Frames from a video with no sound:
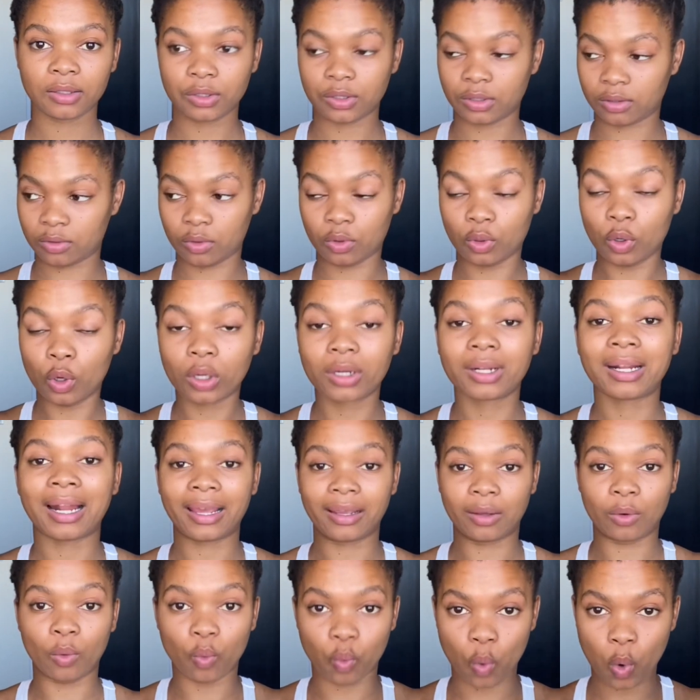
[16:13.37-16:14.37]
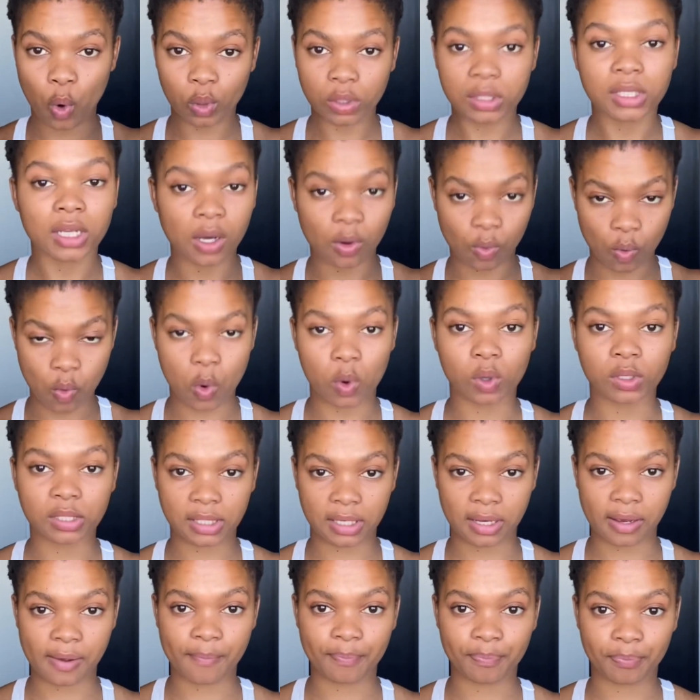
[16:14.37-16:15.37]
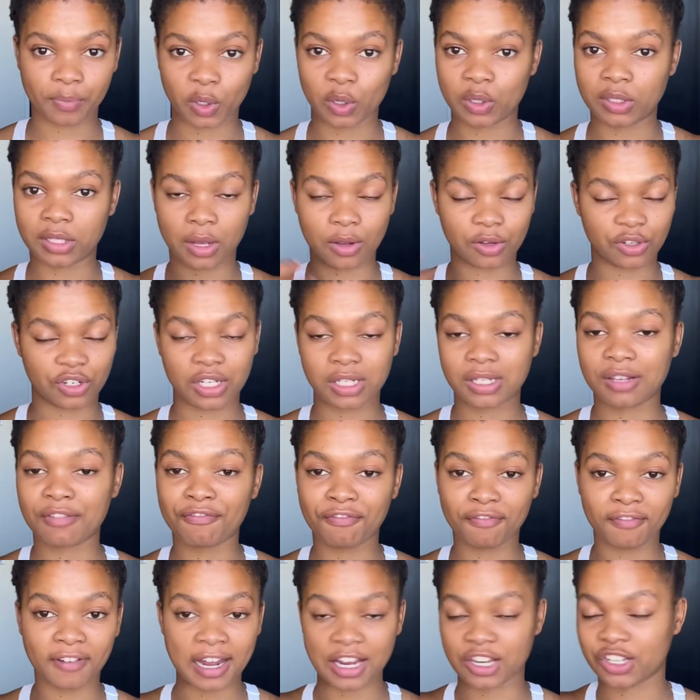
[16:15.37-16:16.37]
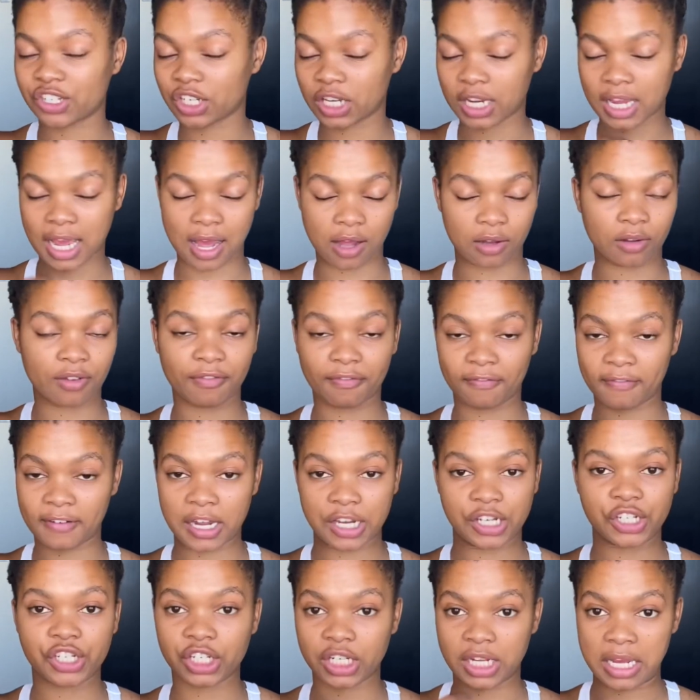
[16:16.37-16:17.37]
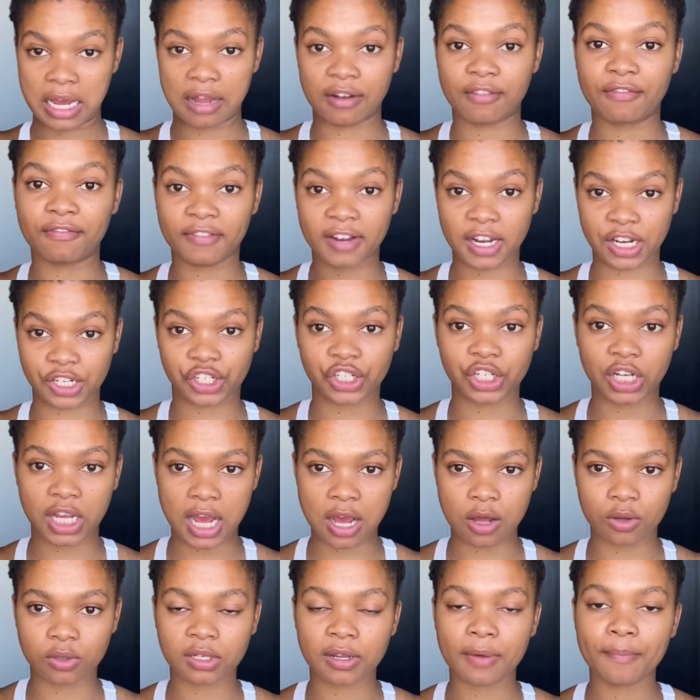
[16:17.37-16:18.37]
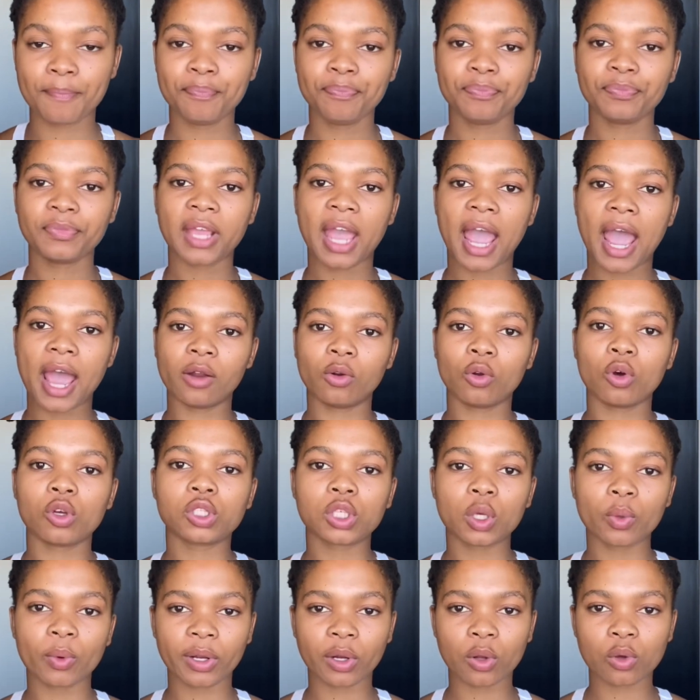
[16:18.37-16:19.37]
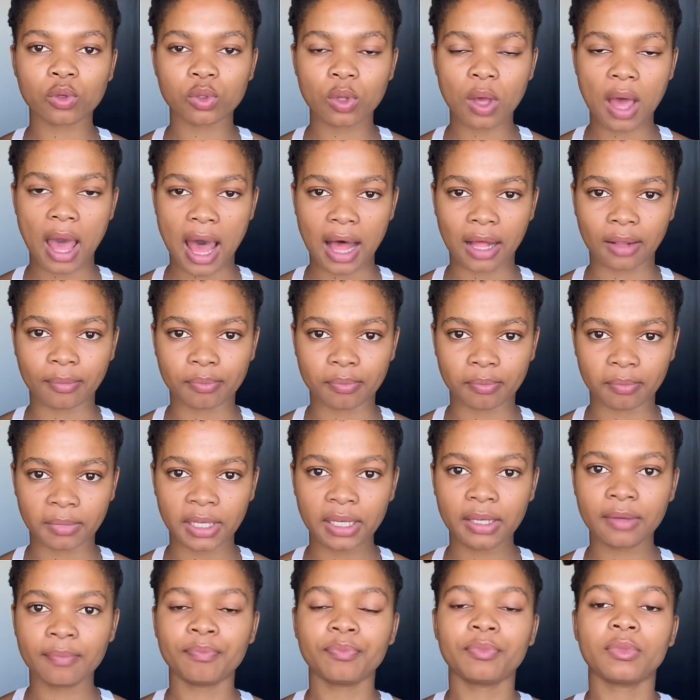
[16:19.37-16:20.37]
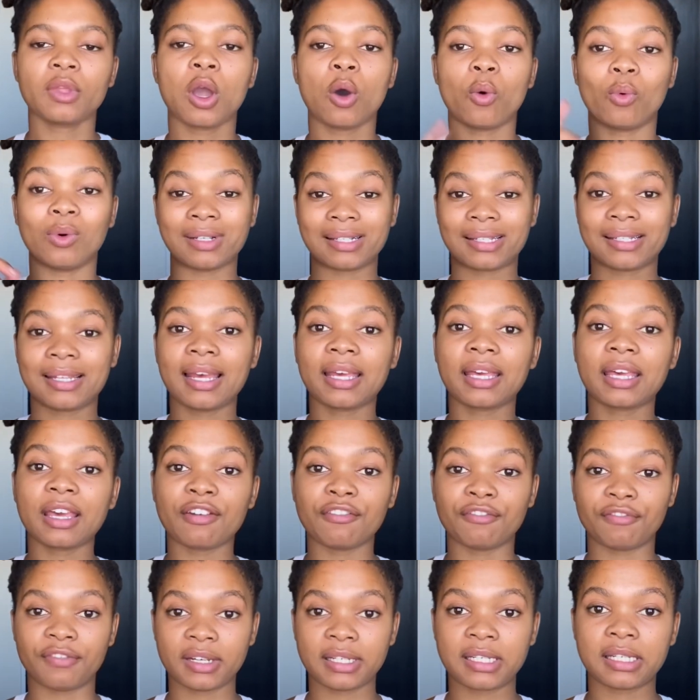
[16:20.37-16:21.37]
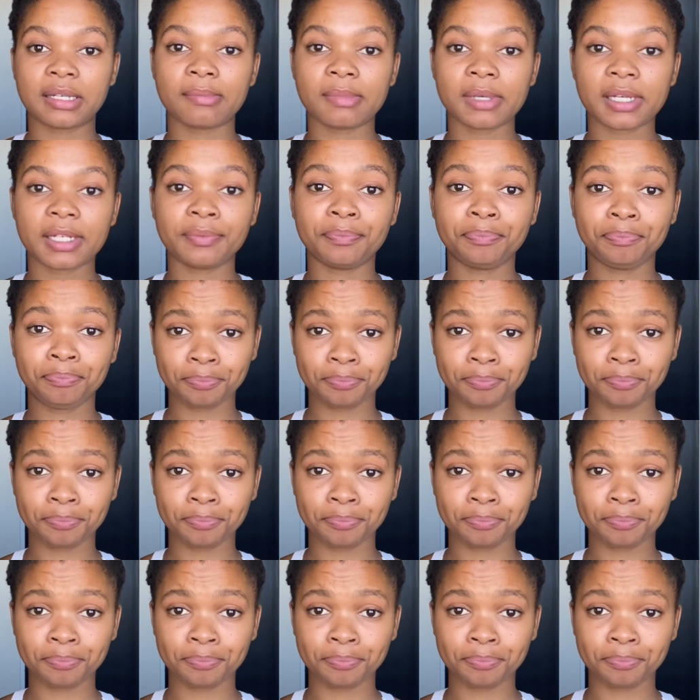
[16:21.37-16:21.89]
looked like water, because I was just flushing out. And also what also helped me was taking vitamin